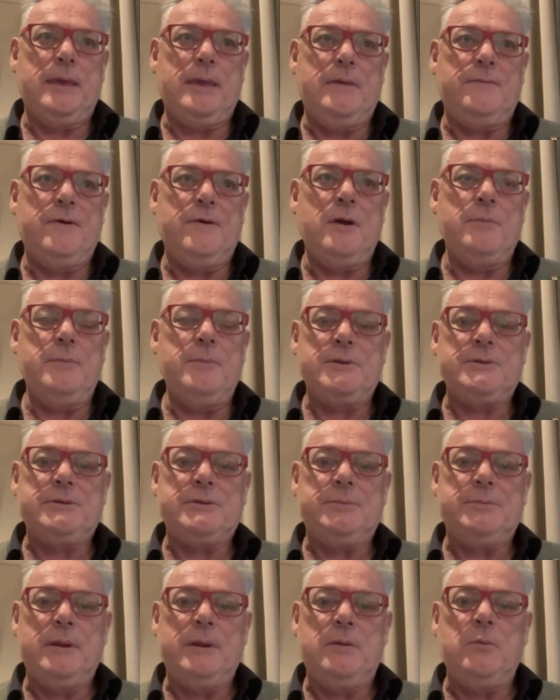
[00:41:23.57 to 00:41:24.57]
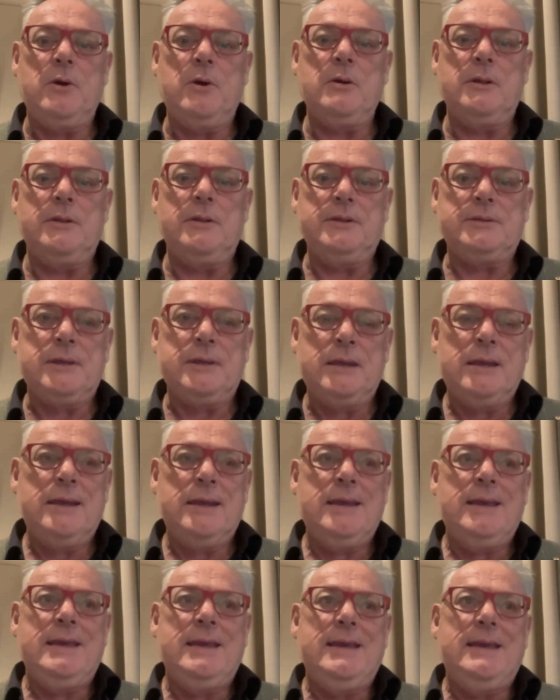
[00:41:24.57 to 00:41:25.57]
Foreign Minister Penny Wong on this,
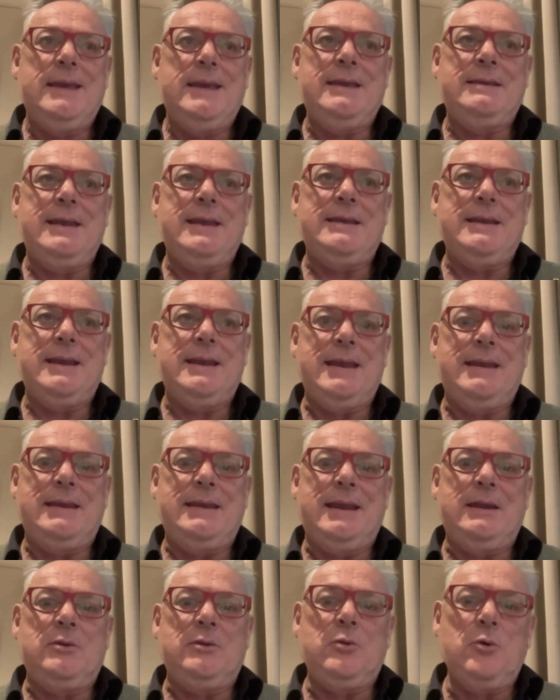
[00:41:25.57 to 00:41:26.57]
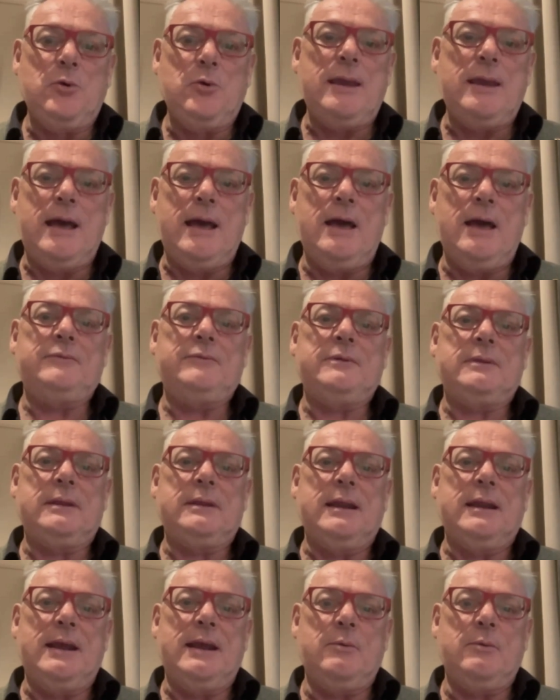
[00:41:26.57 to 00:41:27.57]
in looking after the
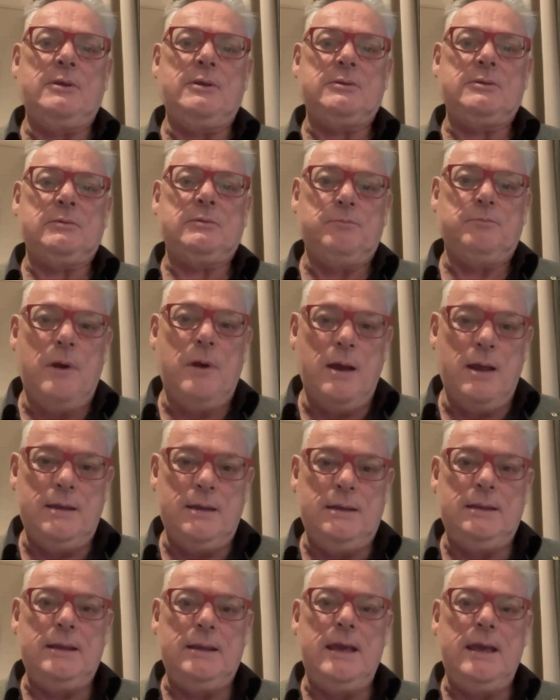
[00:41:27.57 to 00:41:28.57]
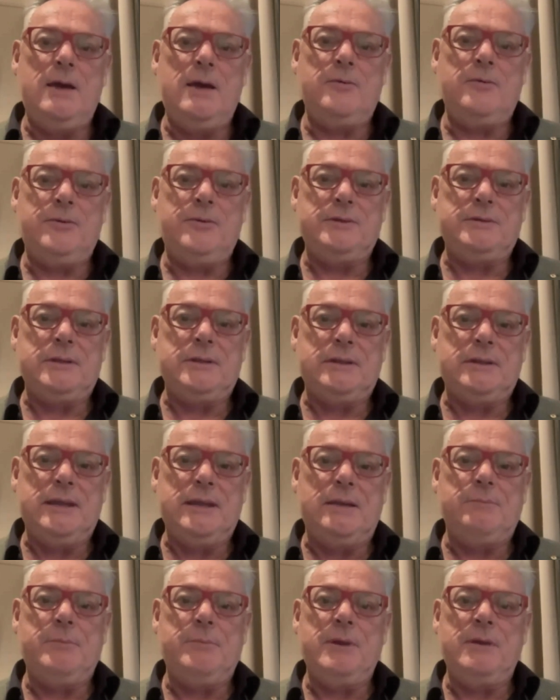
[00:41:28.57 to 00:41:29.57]
language, minding how things are
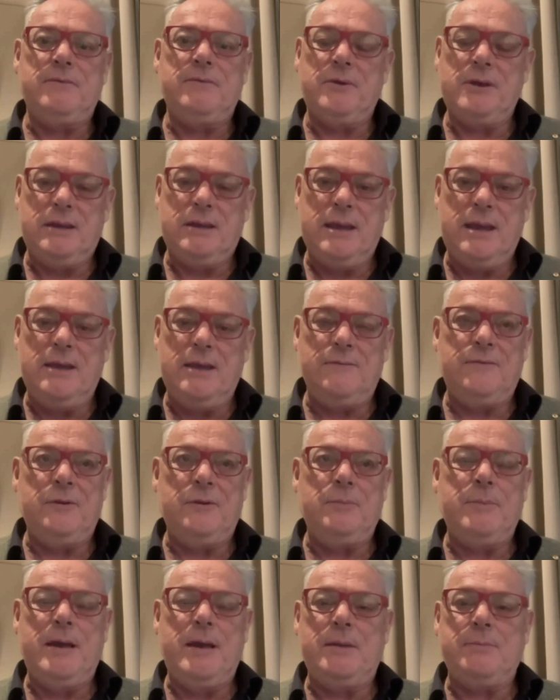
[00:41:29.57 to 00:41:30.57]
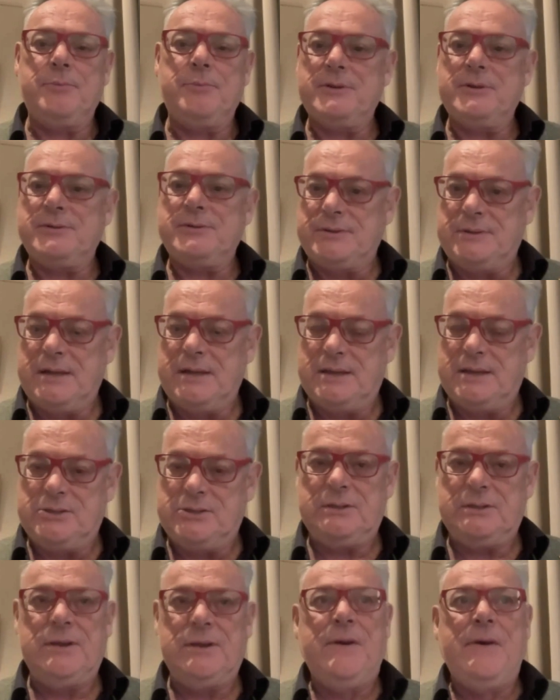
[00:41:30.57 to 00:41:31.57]
done, being very careful about
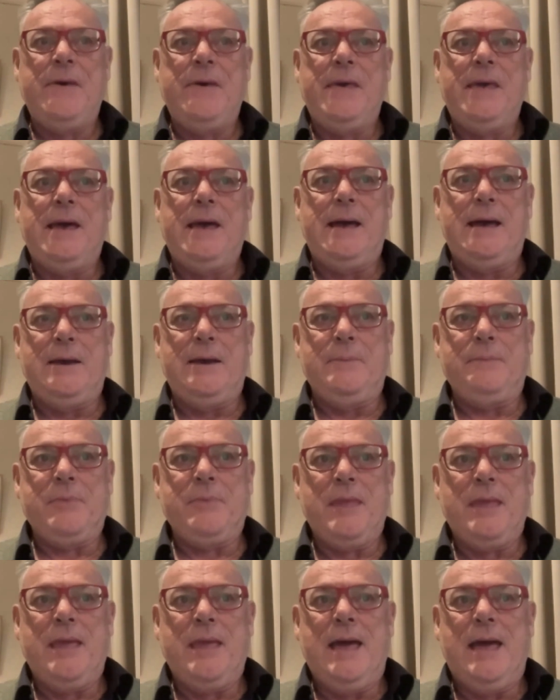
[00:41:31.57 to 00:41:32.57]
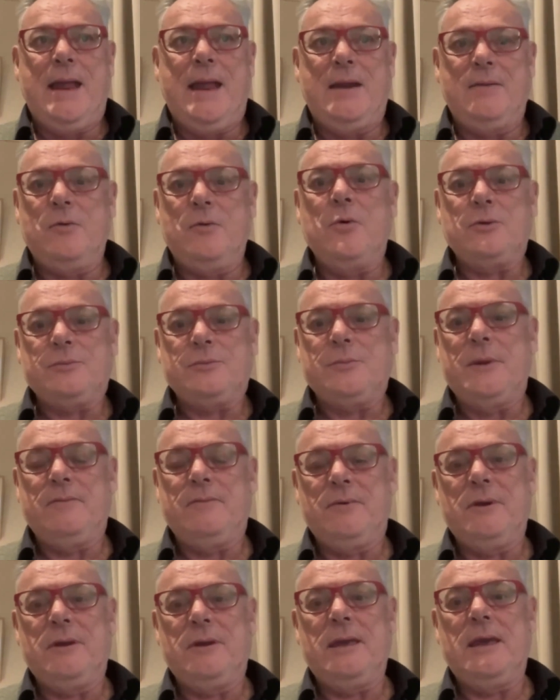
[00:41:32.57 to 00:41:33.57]
presentation, and of course being
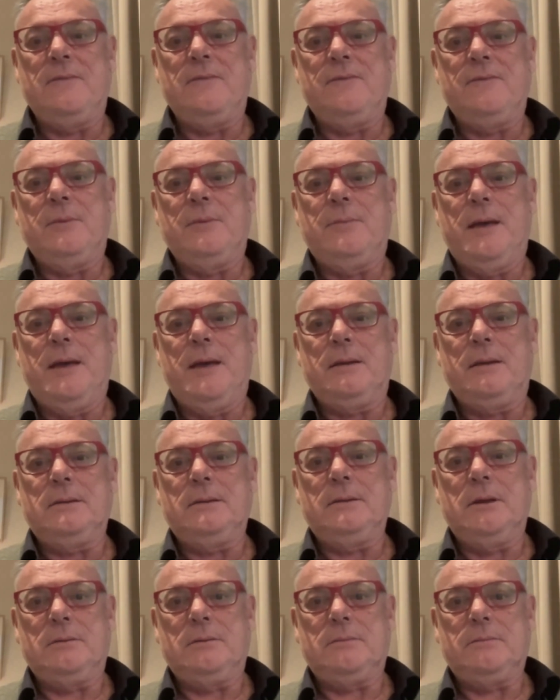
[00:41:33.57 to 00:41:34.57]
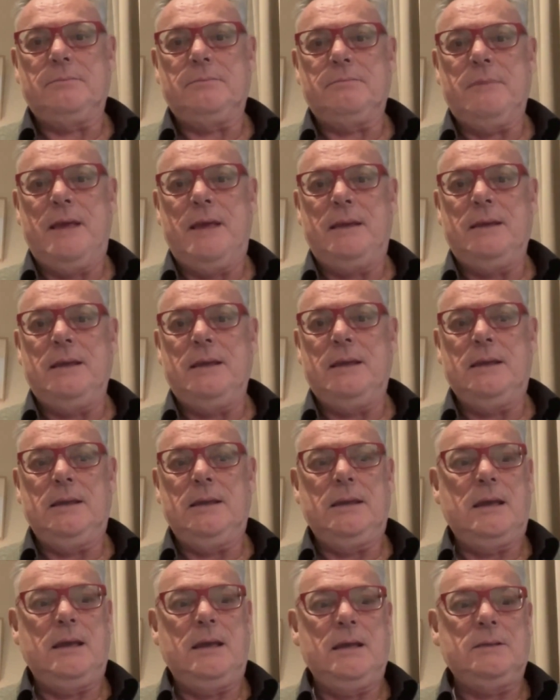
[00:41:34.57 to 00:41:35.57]
very careful about not making
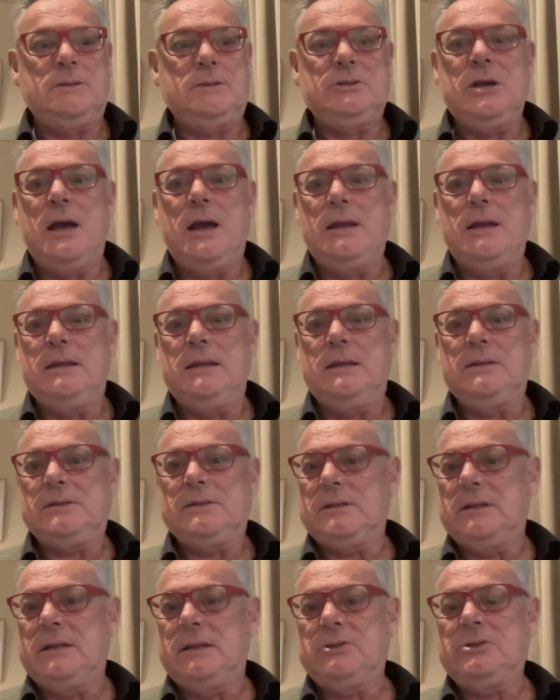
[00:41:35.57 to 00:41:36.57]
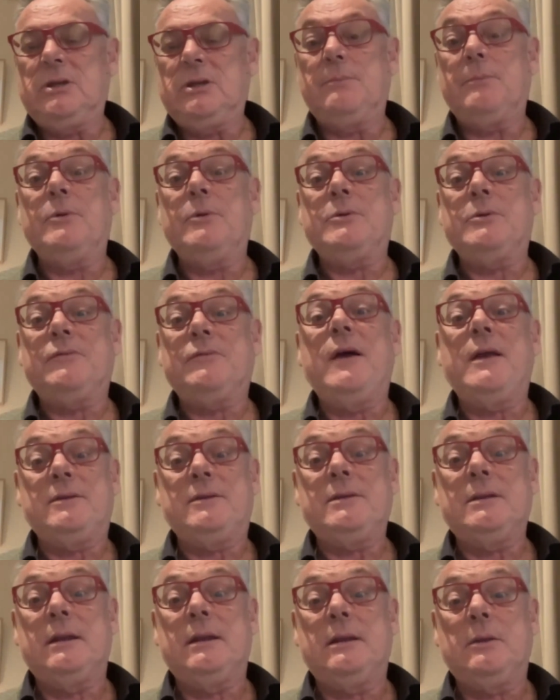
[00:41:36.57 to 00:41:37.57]
Chinese leadership lose
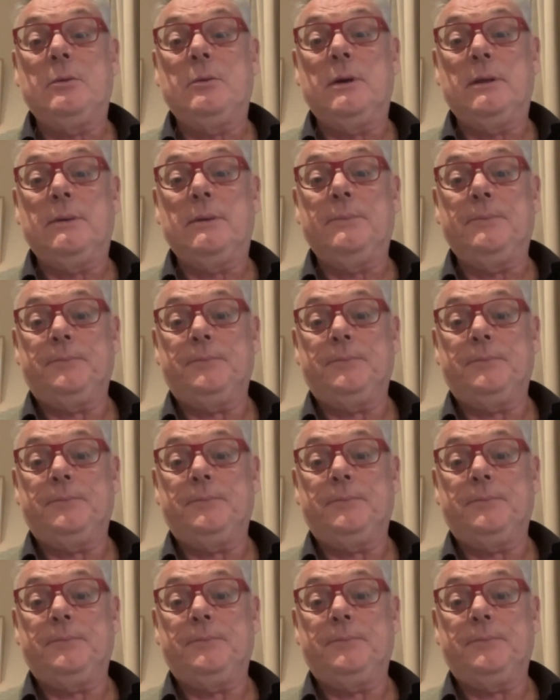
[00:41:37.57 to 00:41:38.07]
face in any way.